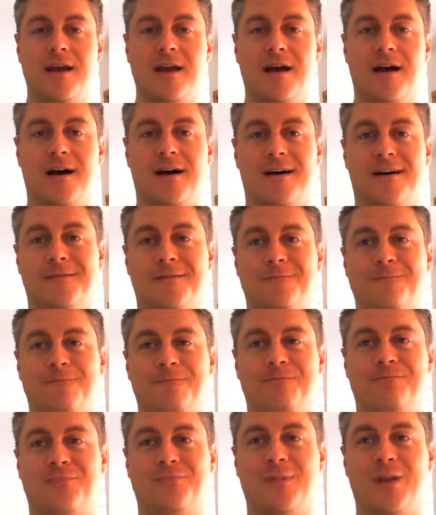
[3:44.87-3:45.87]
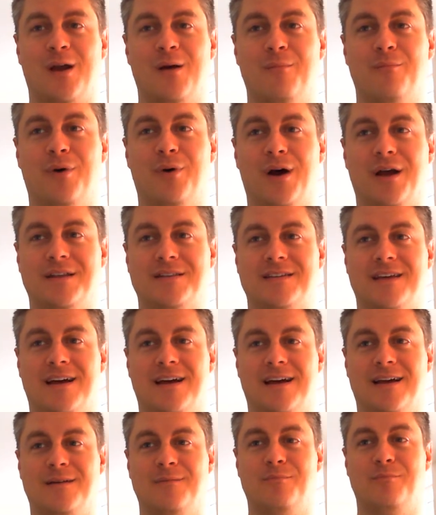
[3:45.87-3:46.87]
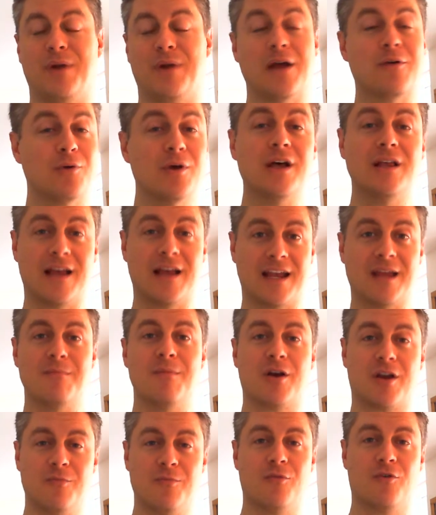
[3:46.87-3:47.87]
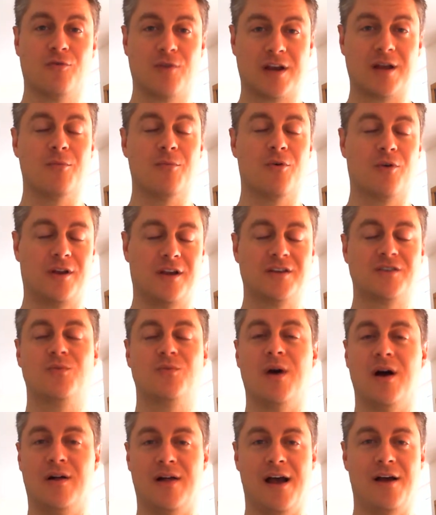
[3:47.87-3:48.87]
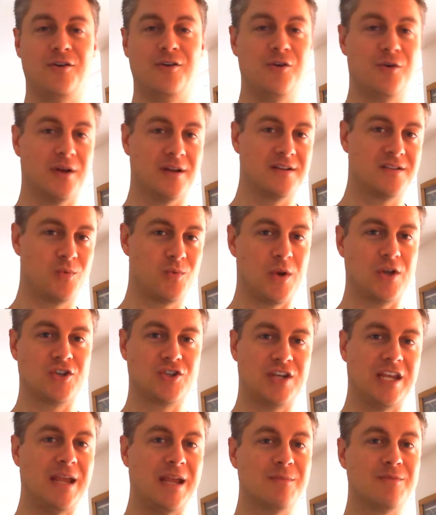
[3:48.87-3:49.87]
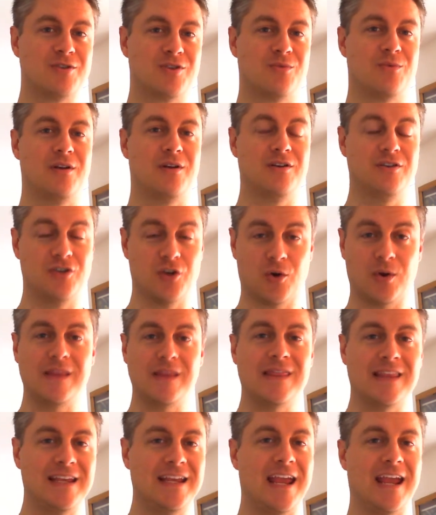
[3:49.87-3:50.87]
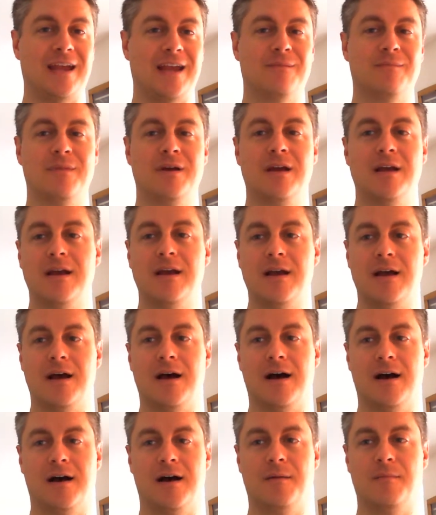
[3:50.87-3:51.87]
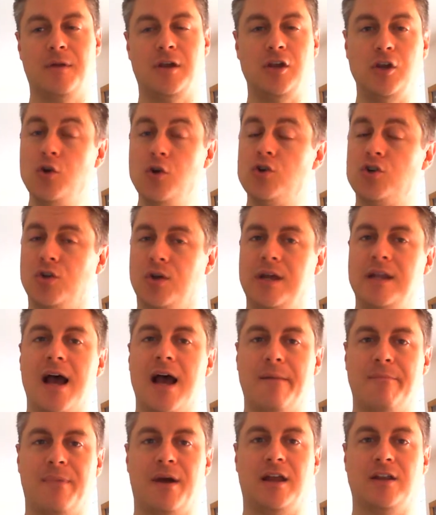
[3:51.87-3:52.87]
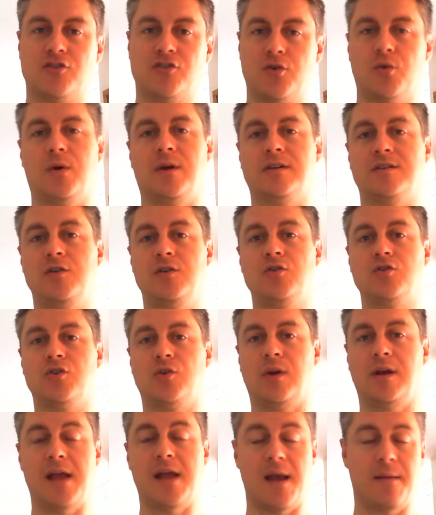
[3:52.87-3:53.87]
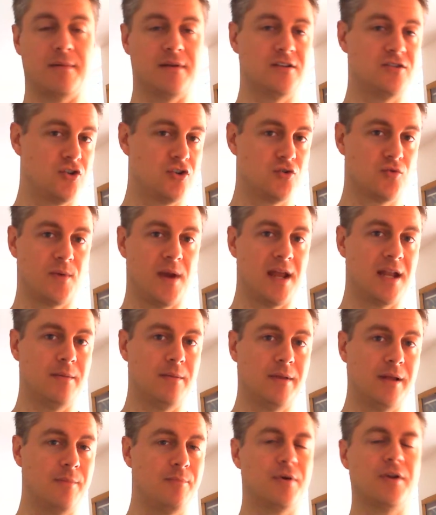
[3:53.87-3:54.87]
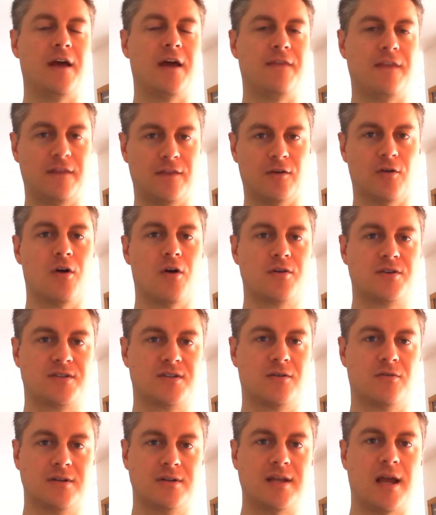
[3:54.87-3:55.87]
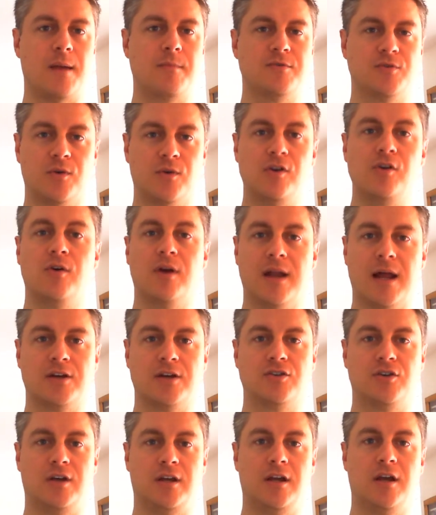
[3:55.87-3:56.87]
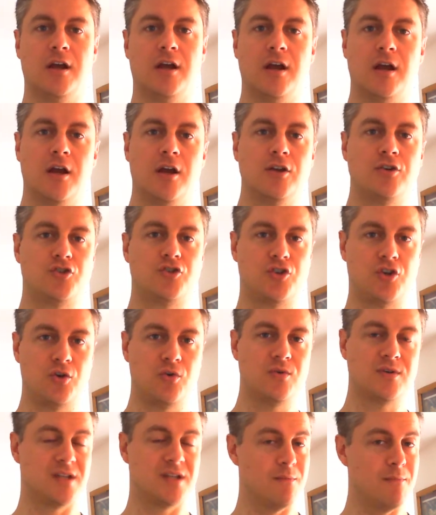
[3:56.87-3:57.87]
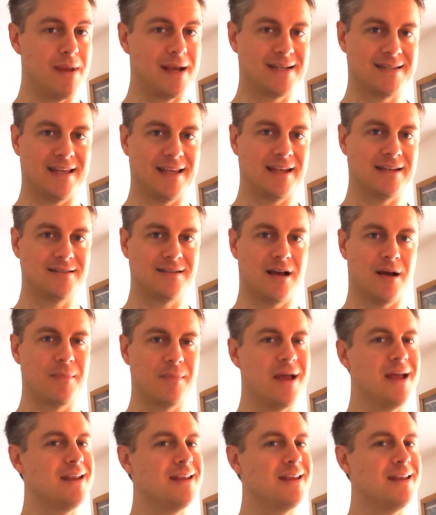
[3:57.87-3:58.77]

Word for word: Um, but uh, but I really like in Rick and Morty as well how you can switch teams th- during the game. Um, usually not by choice. Usually it happens just randomly. But I think there are certain times where you could actually choose to mix things up.